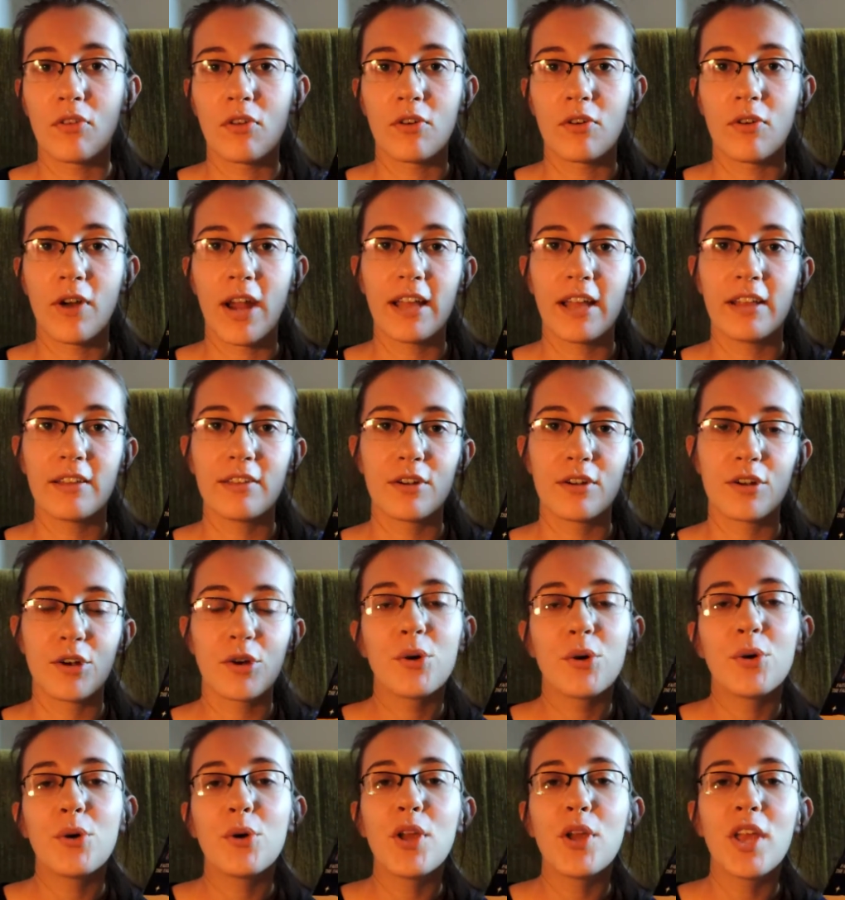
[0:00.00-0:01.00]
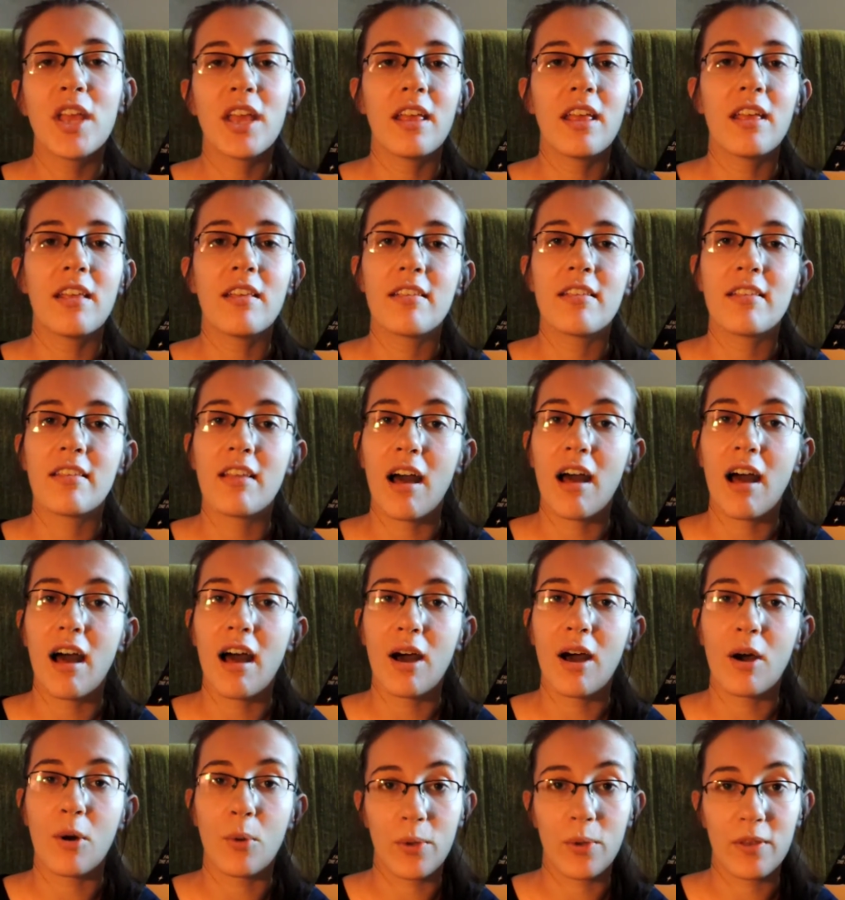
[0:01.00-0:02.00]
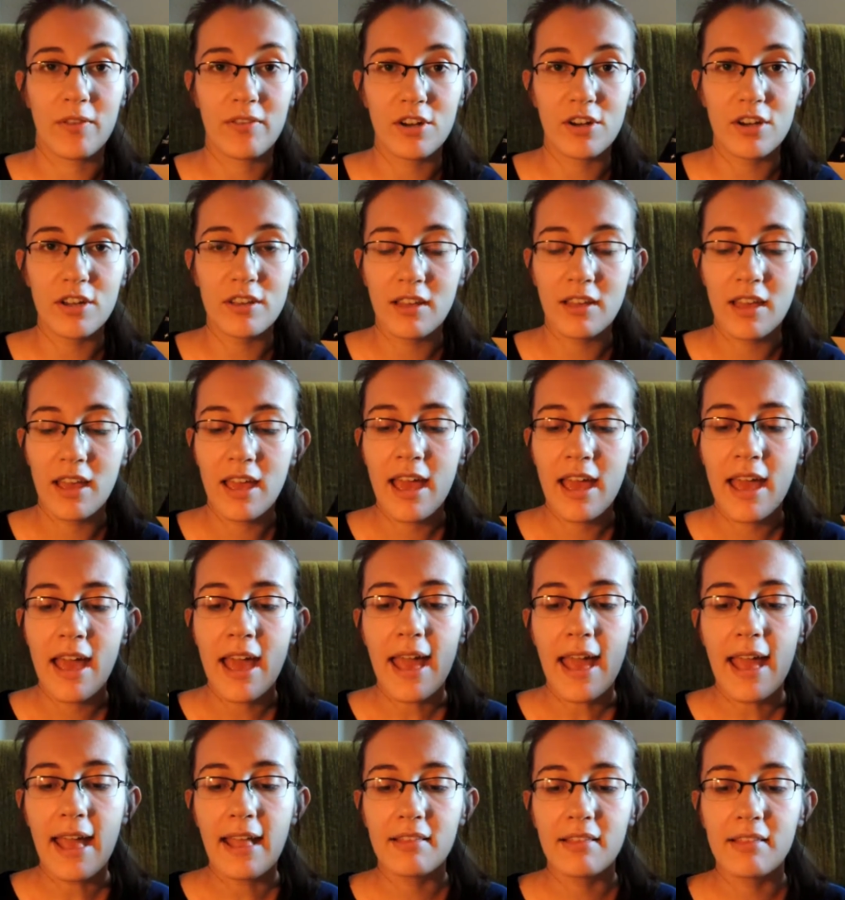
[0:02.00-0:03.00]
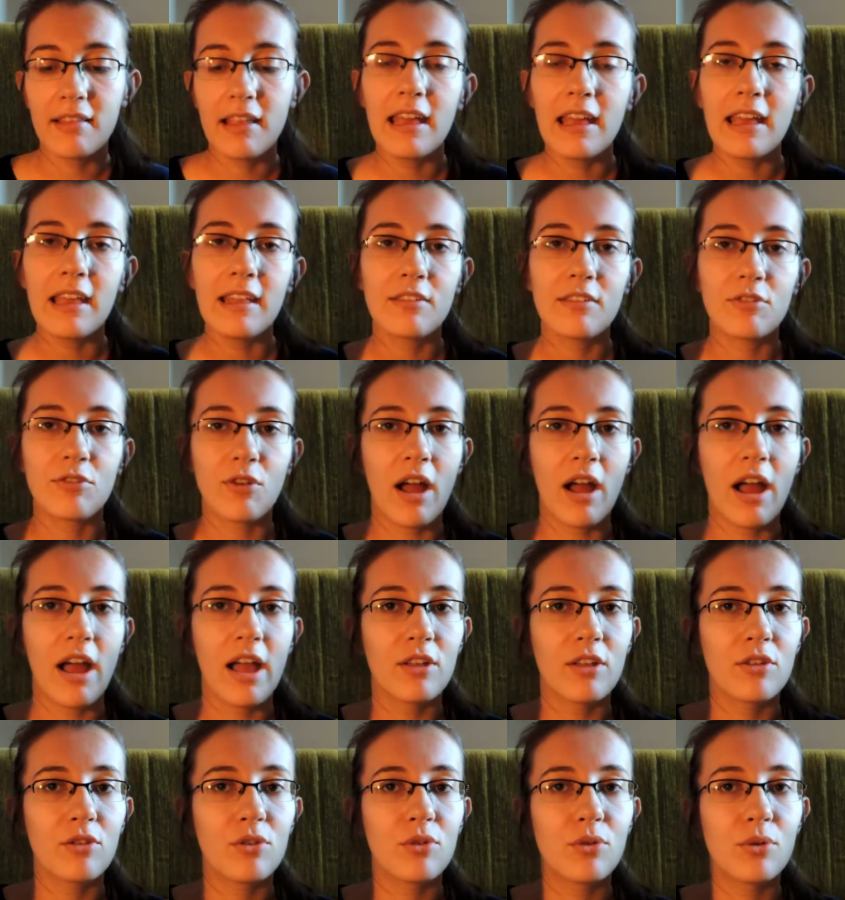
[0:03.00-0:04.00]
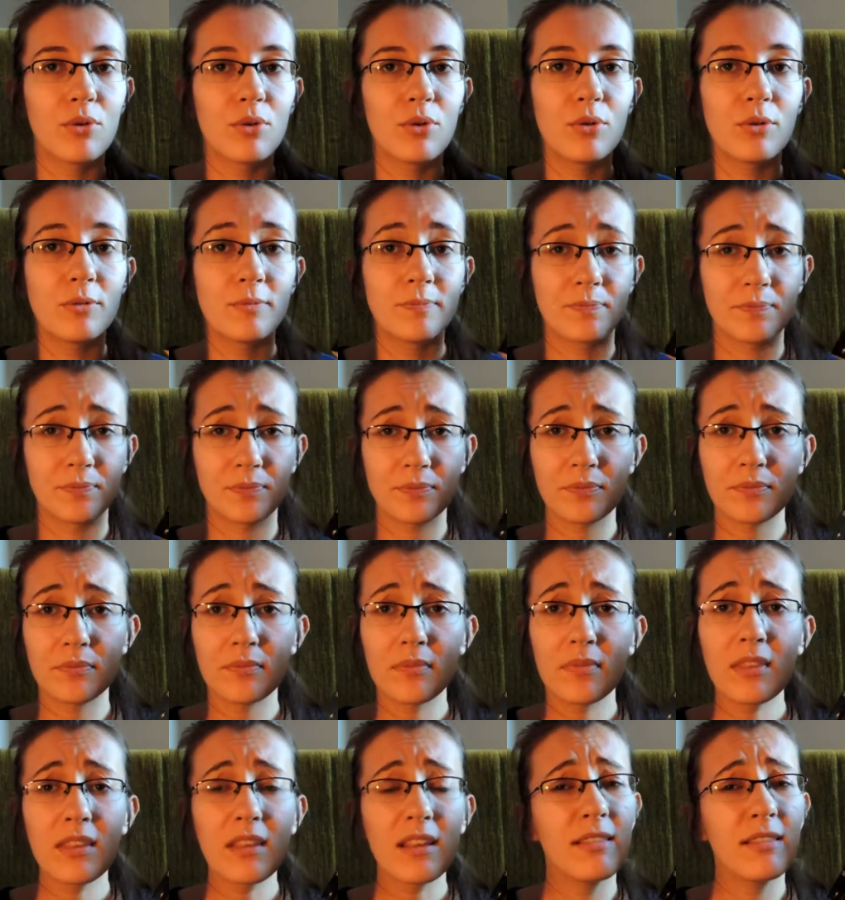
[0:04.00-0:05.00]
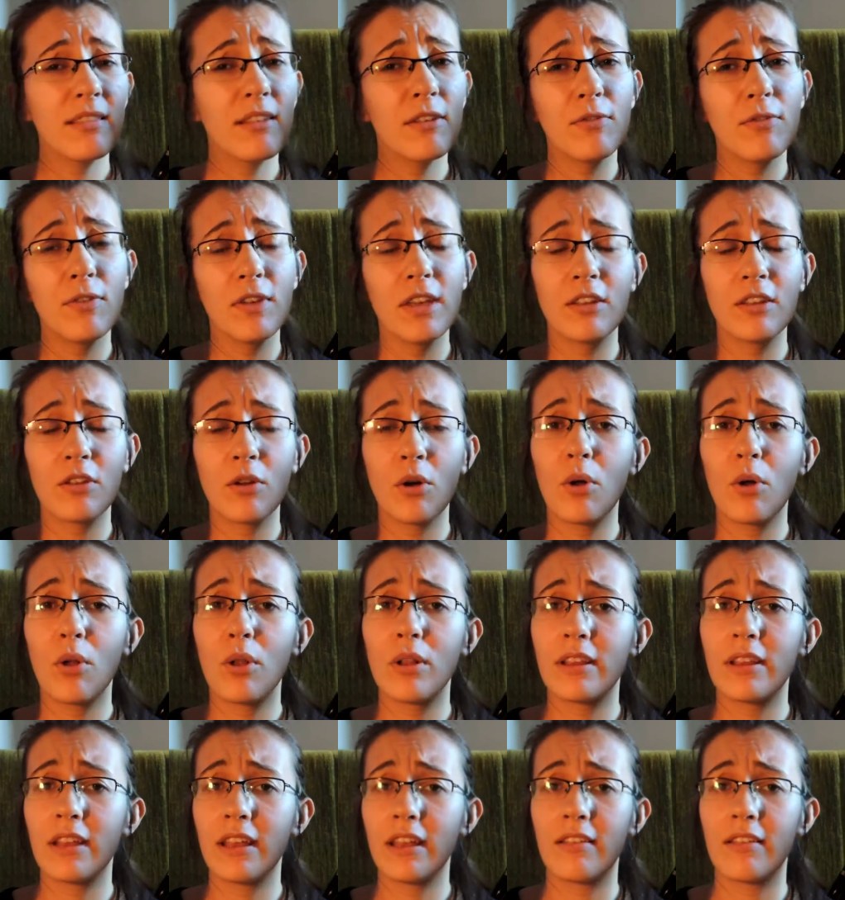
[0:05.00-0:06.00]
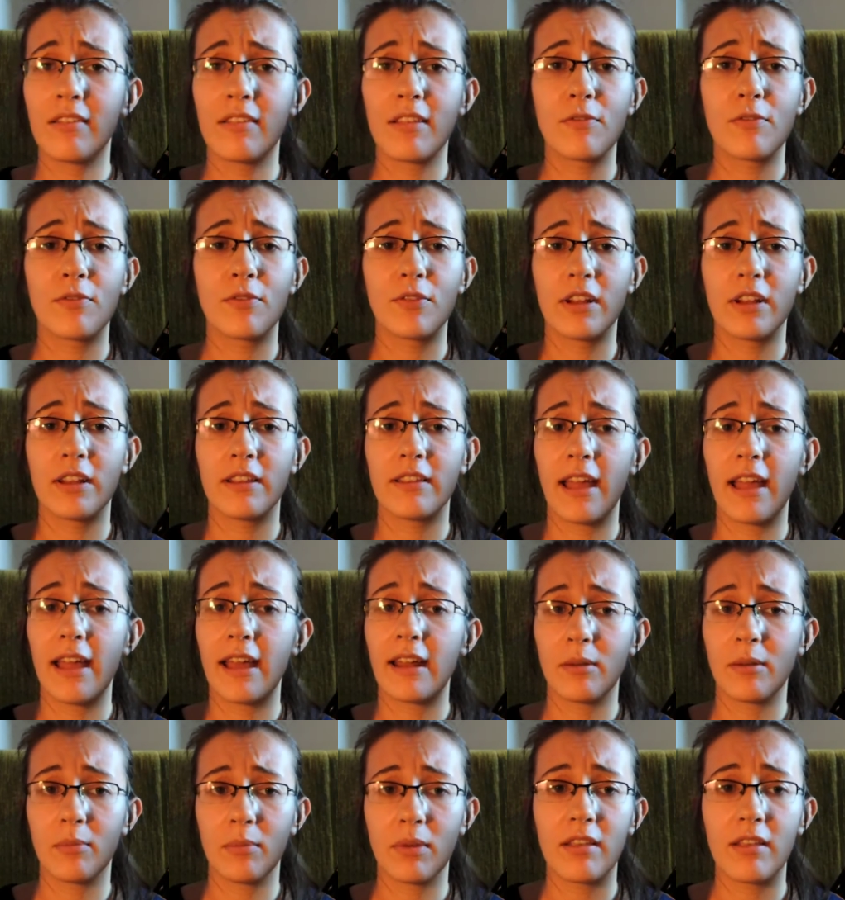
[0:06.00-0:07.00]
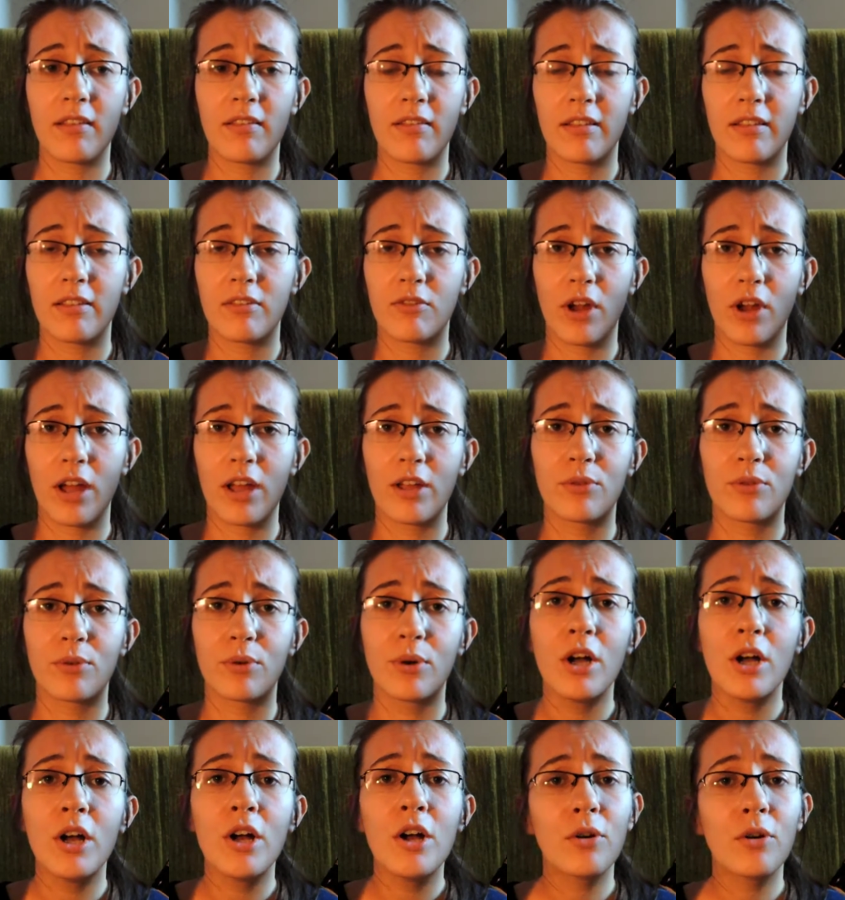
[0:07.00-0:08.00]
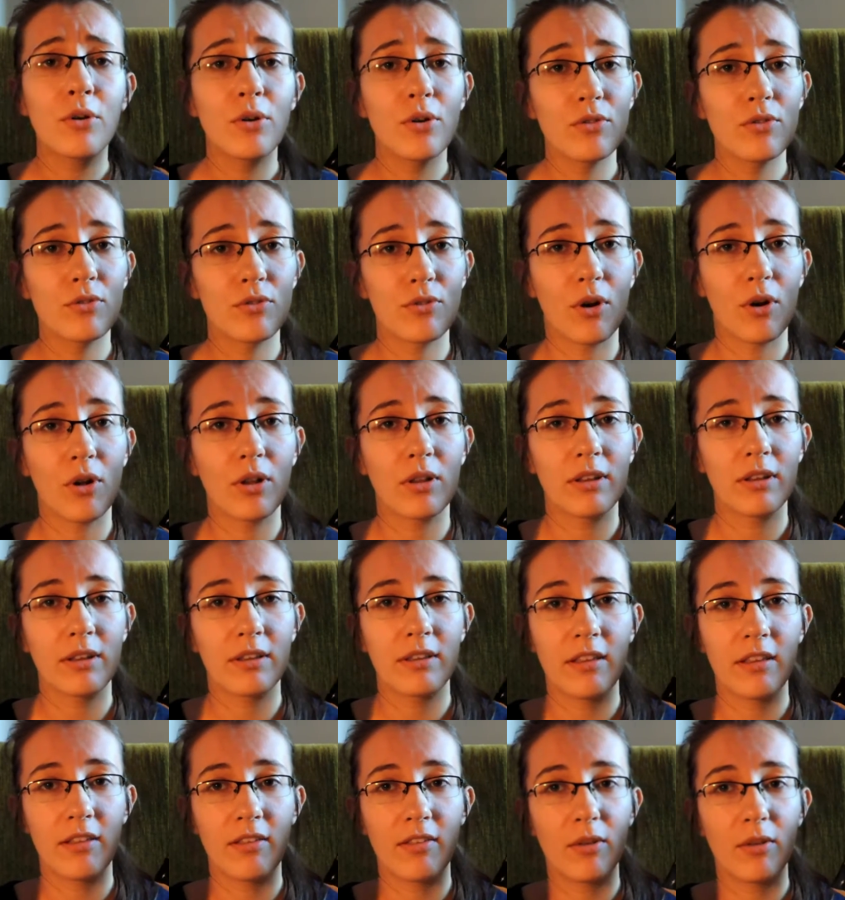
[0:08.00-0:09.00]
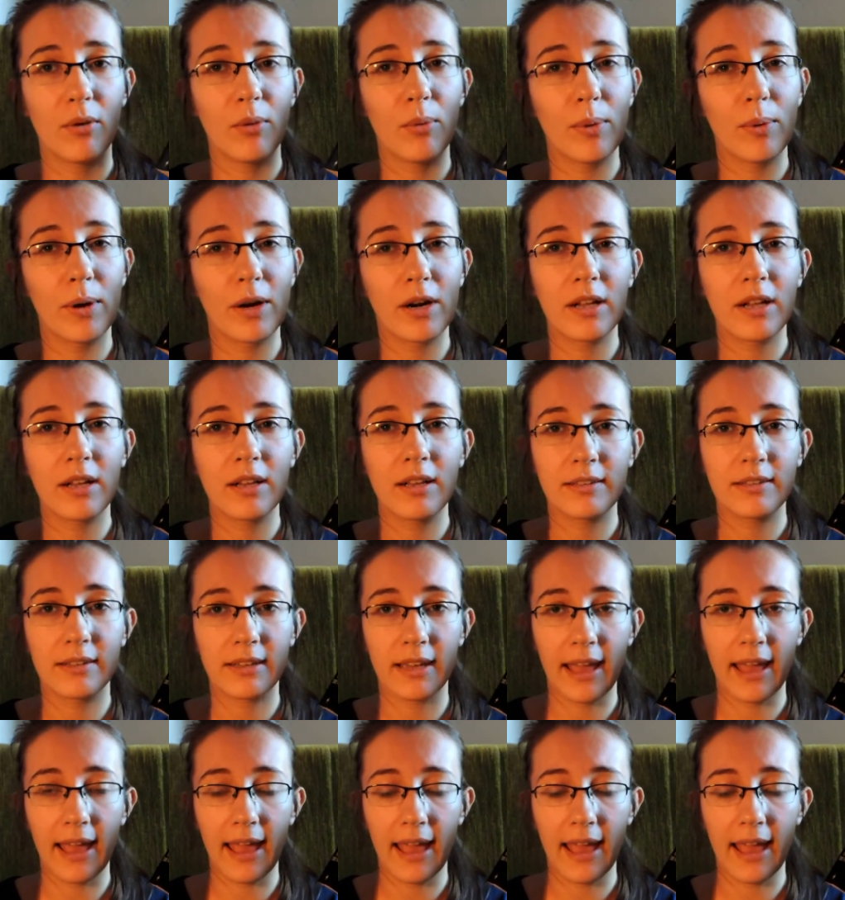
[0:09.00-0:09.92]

Zorander, who is a wizard, and they try to defeat all these different enemies that try to control this world.